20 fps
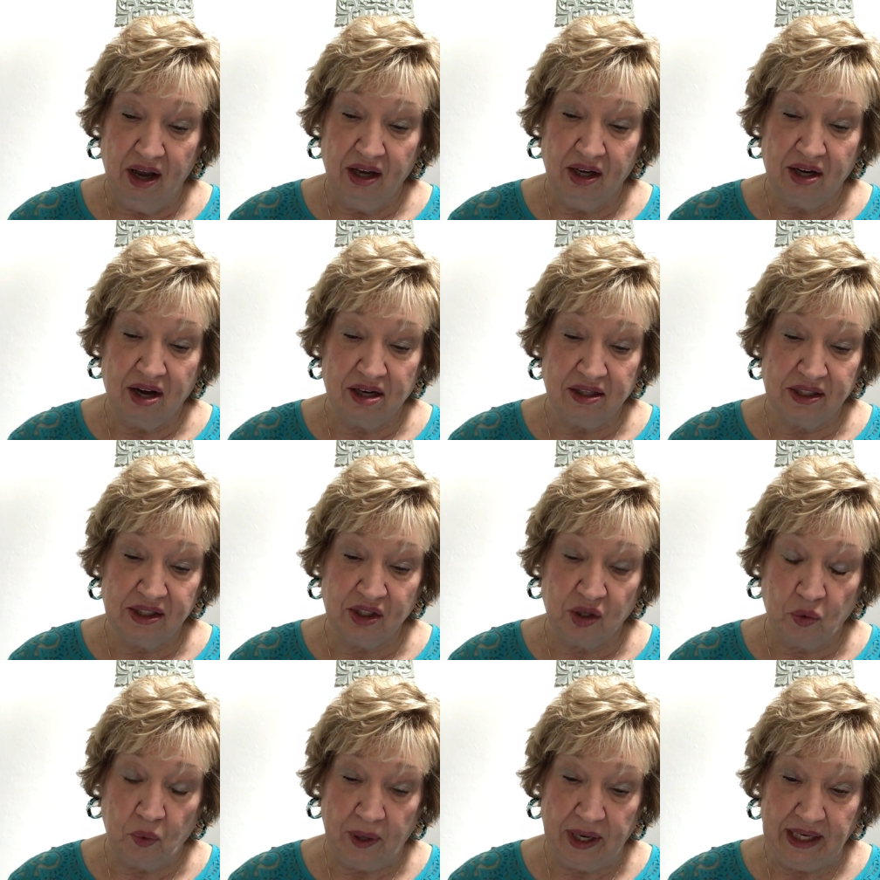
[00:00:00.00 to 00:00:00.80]

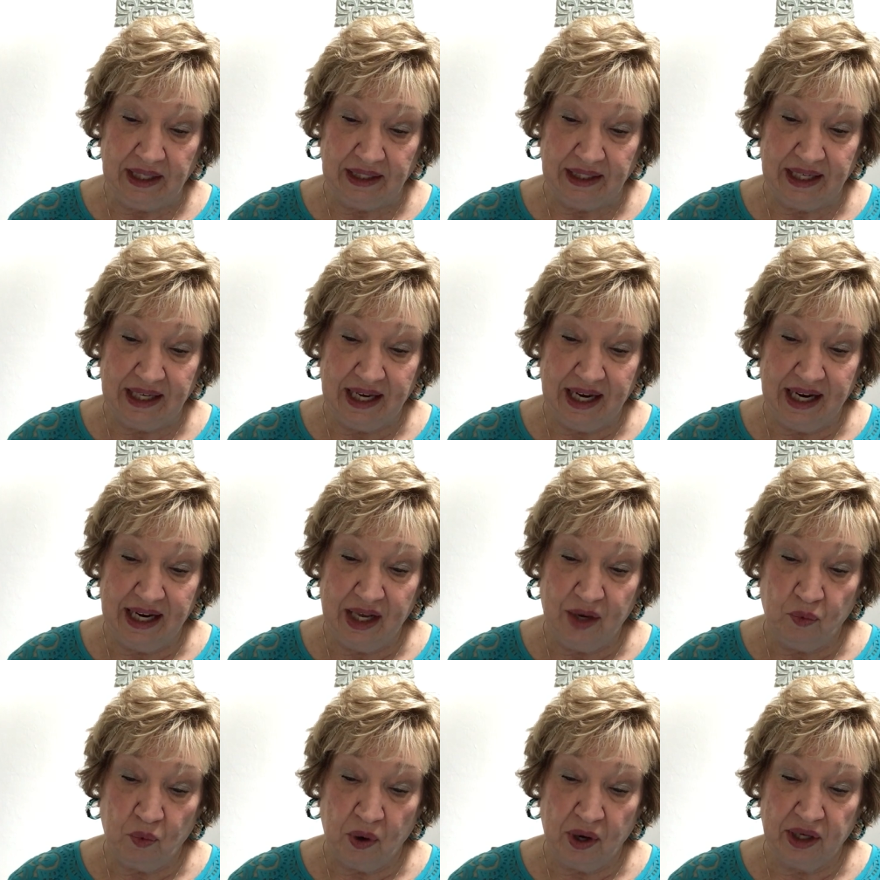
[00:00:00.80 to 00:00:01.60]
Consequently,
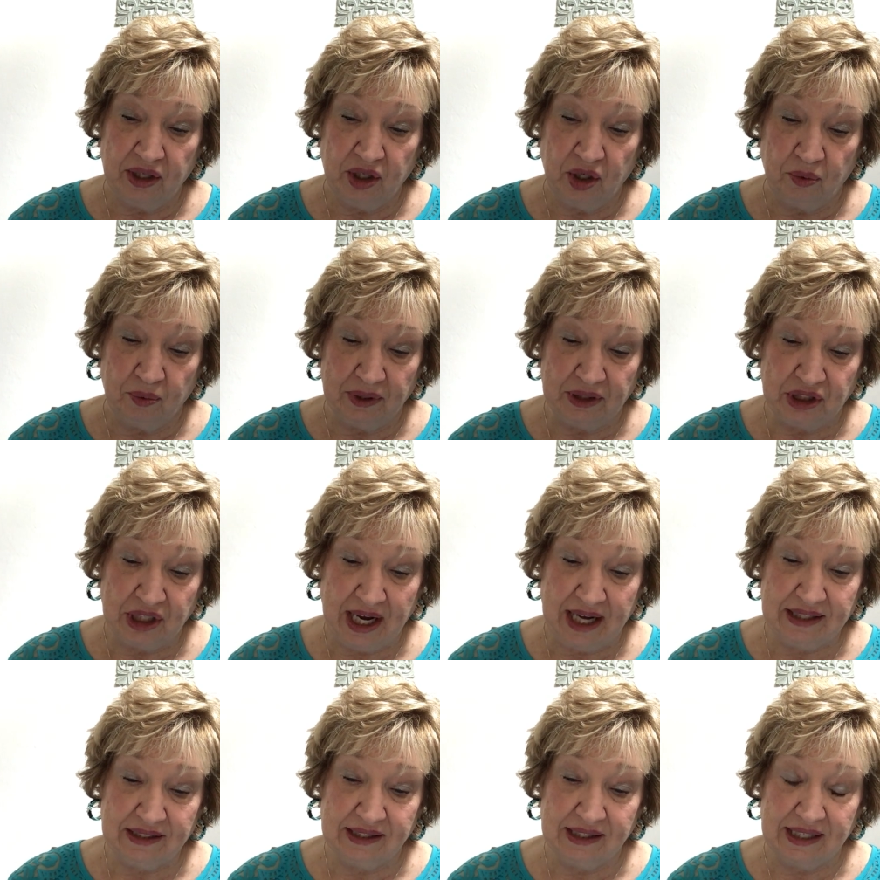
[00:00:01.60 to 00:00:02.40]
anyone who
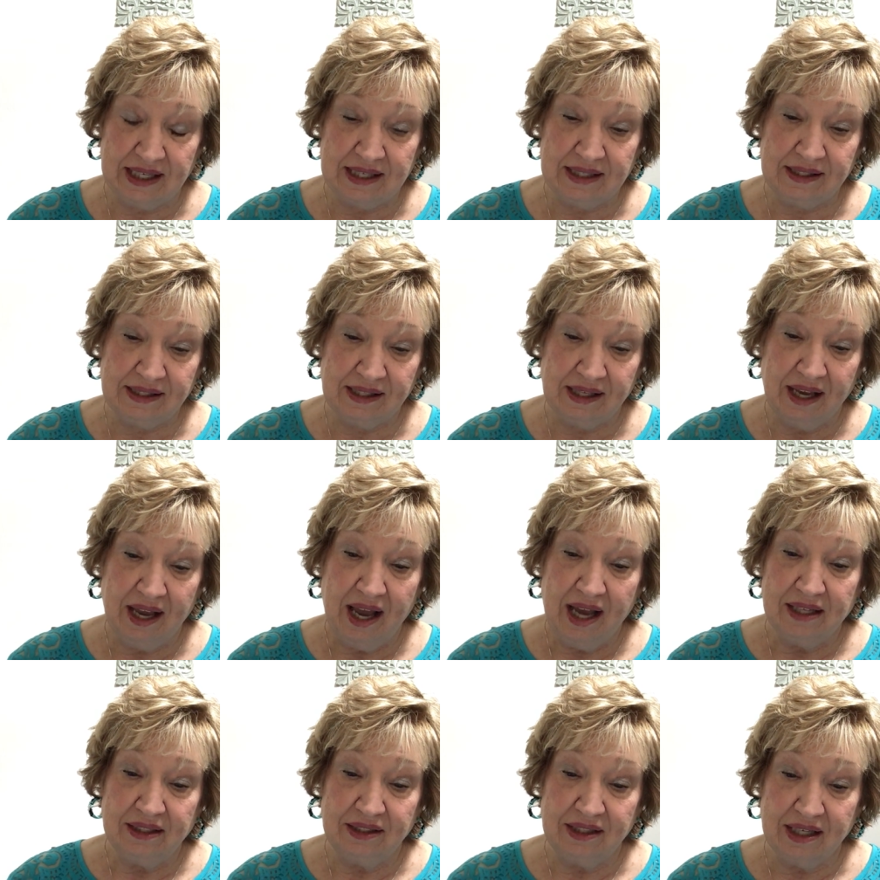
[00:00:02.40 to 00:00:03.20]
rejects this
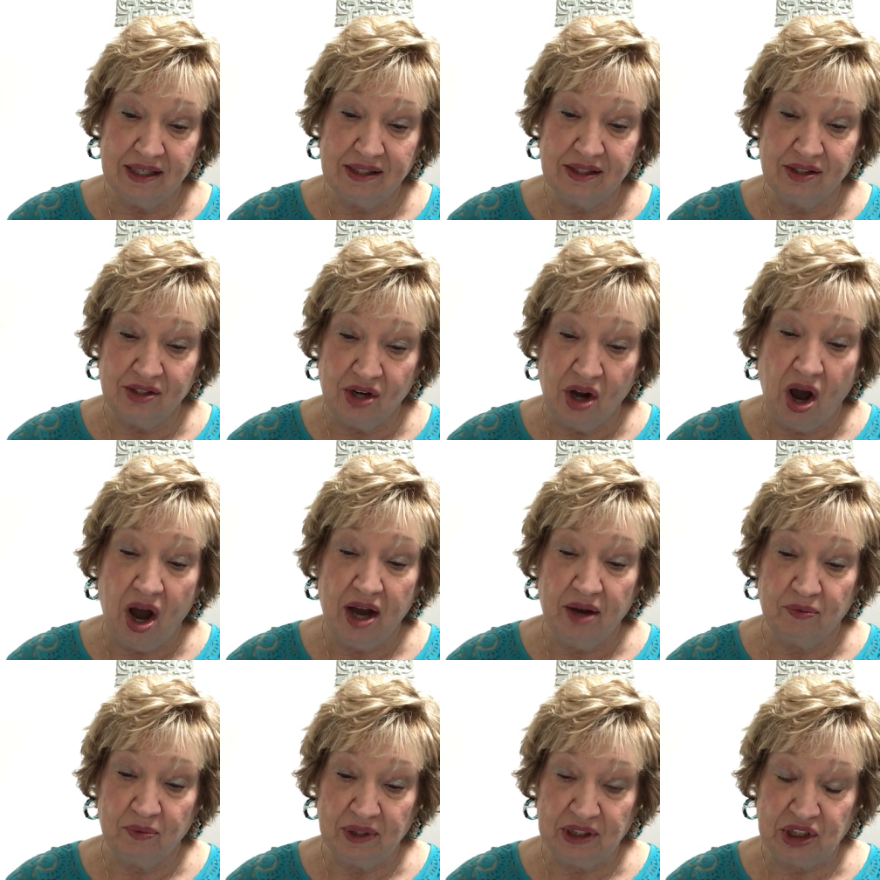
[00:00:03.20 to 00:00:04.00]
does
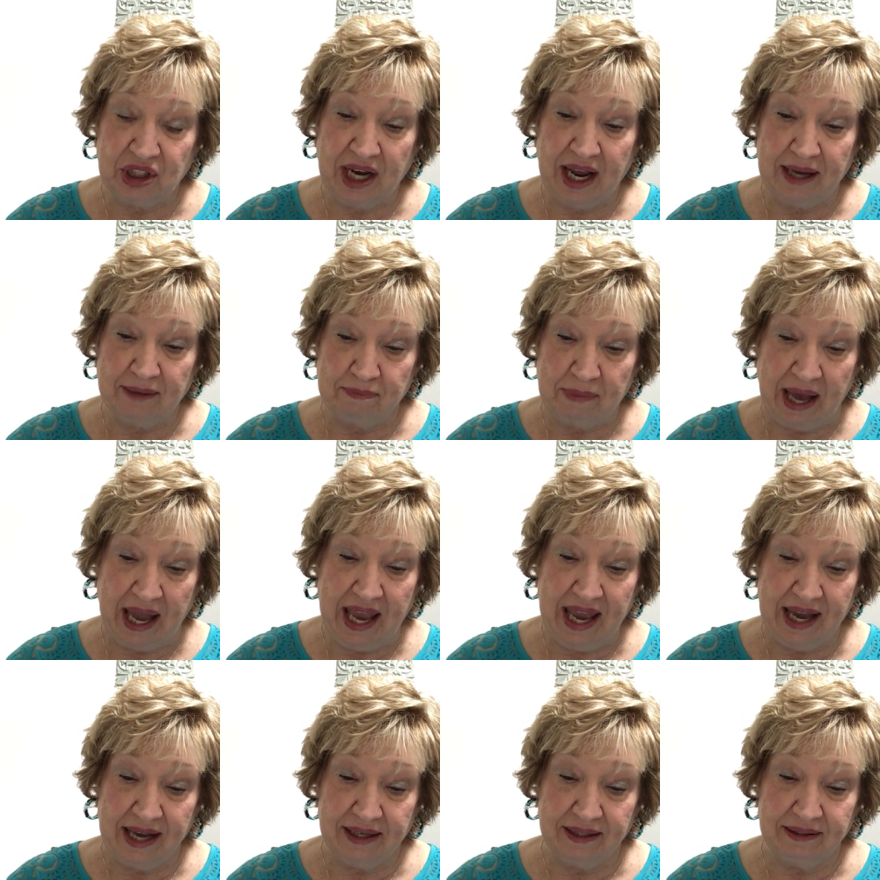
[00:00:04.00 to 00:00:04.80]
not reject
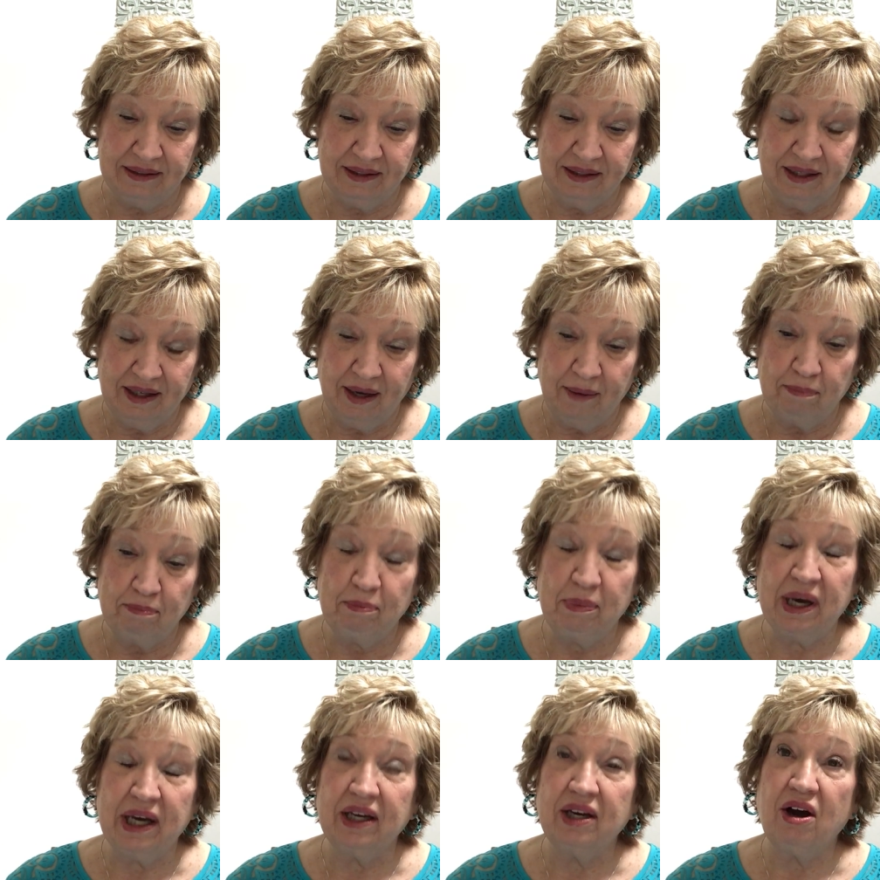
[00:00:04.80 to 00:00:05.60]
man,
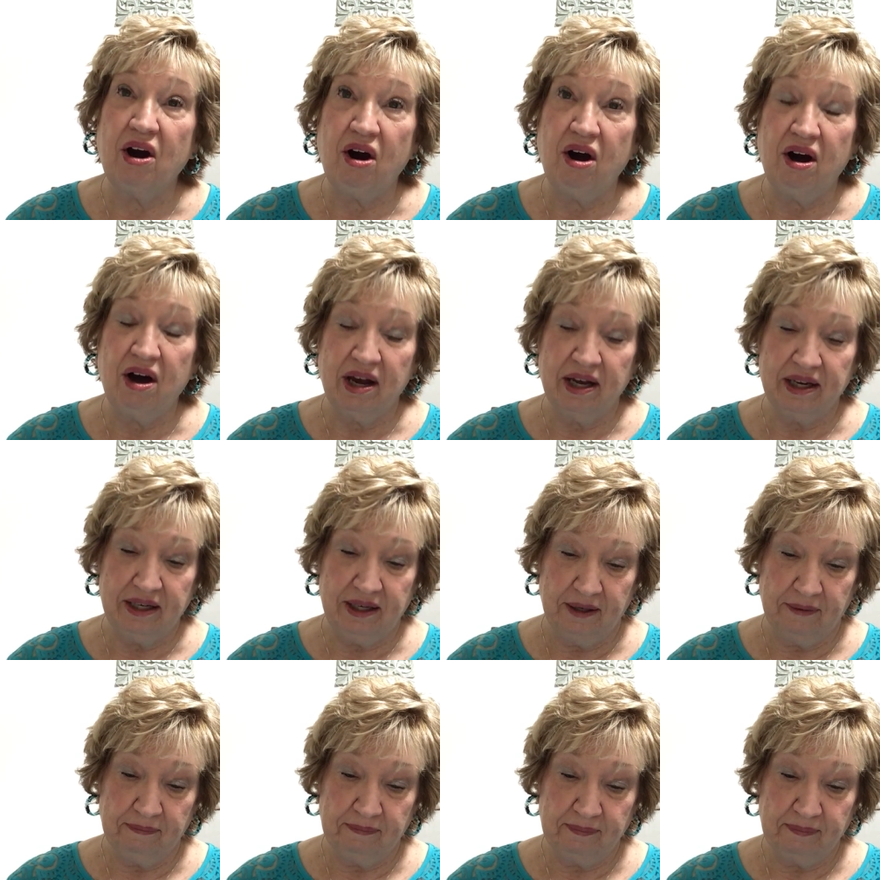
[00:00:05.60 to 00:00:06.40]
but God,
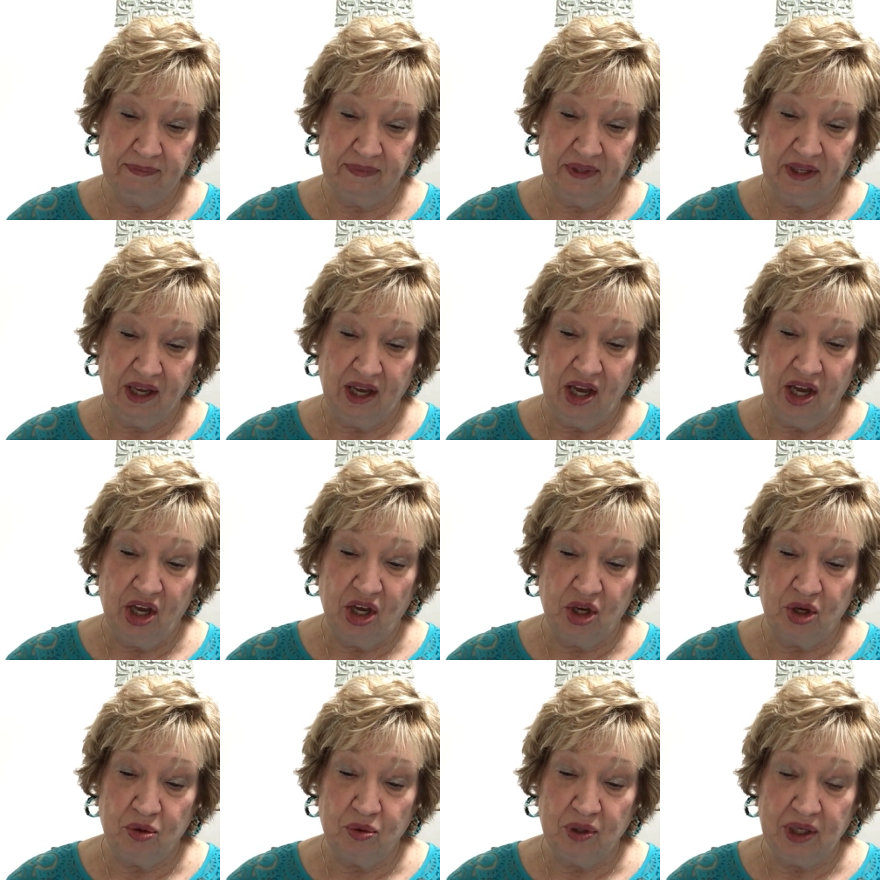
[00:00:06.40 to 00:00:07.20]

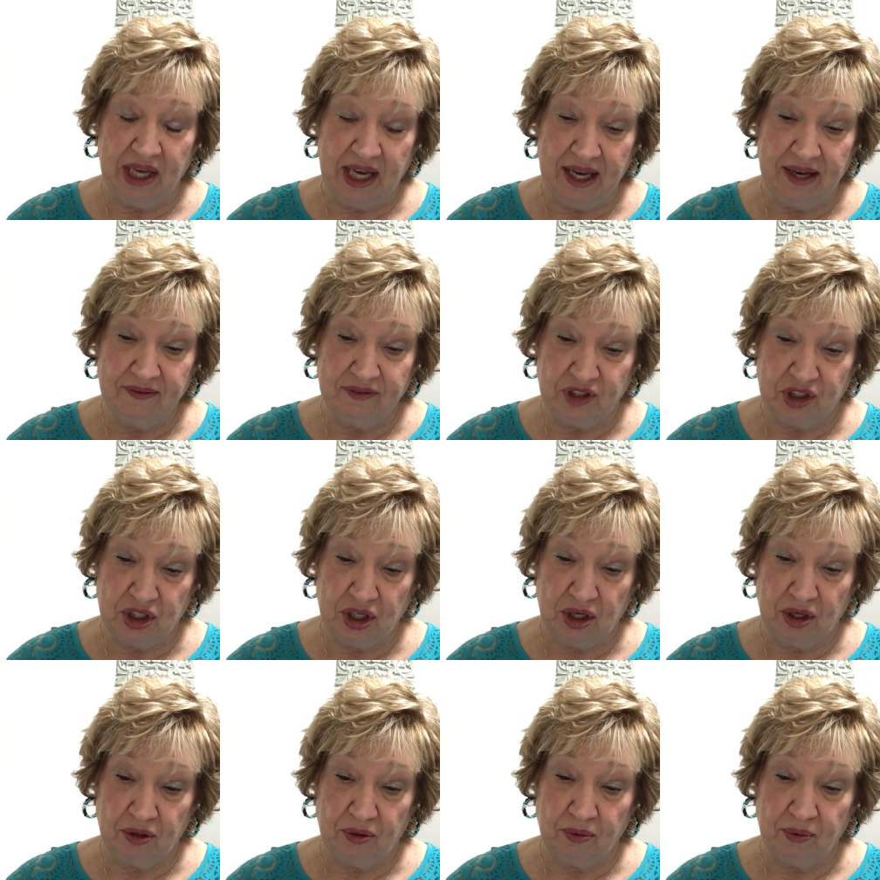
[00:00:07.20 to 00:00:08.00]
who gives
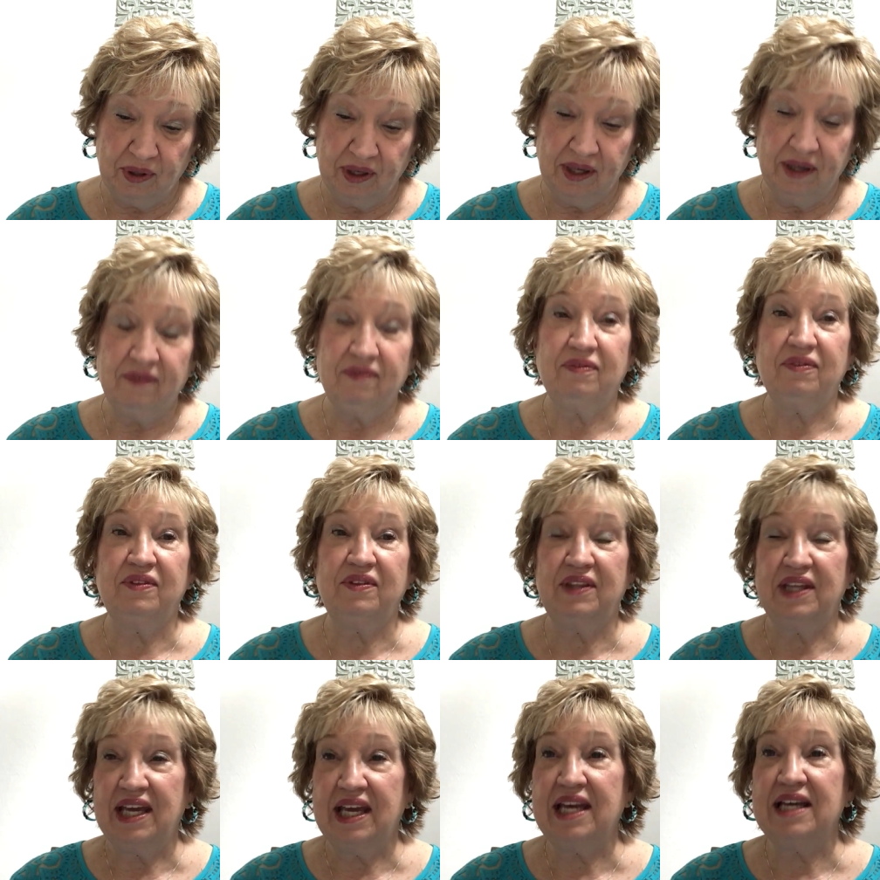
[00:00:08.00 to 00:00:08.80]
you
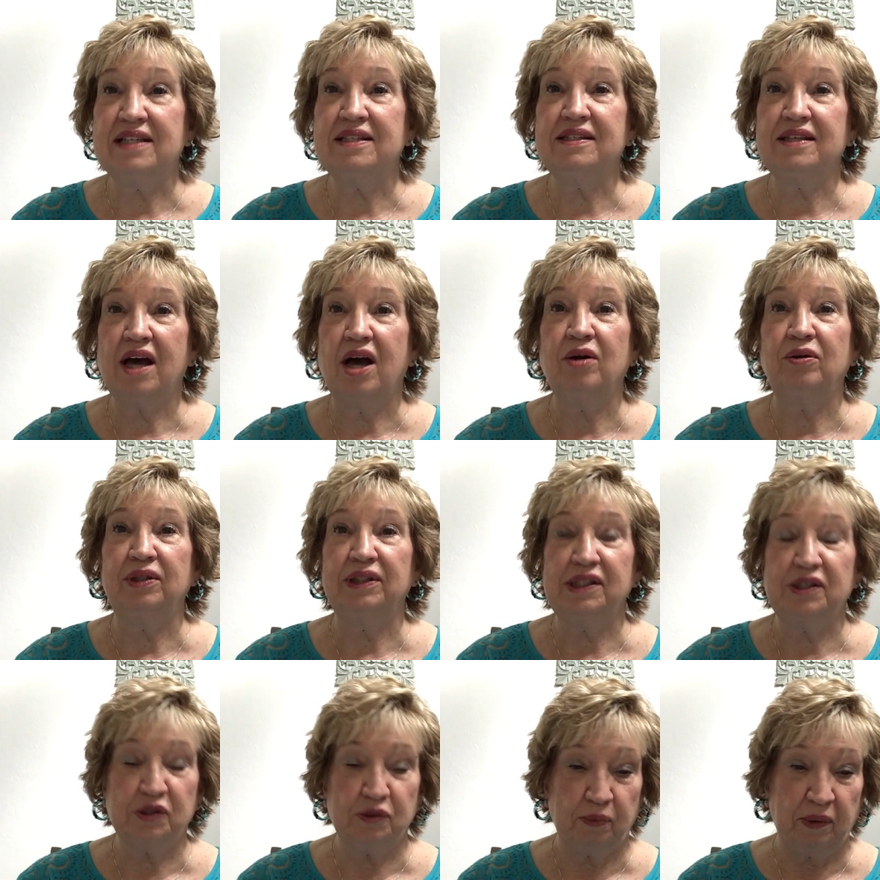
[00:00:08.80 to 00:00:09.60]
his
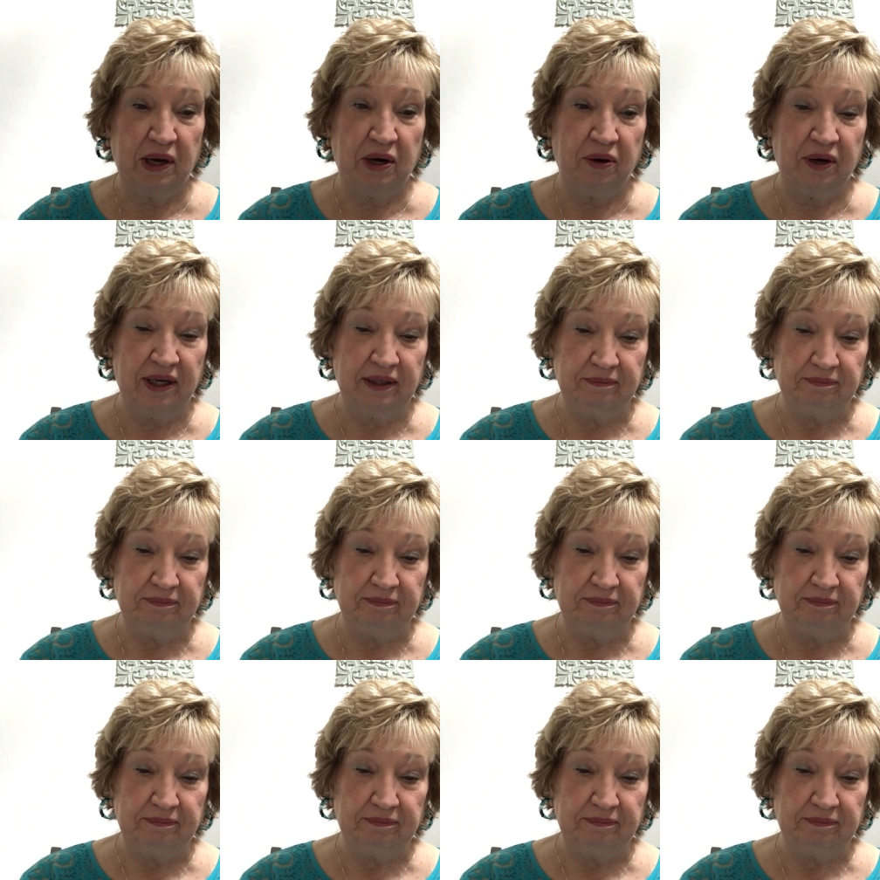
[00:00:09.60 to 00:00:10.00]
Holy Spirit.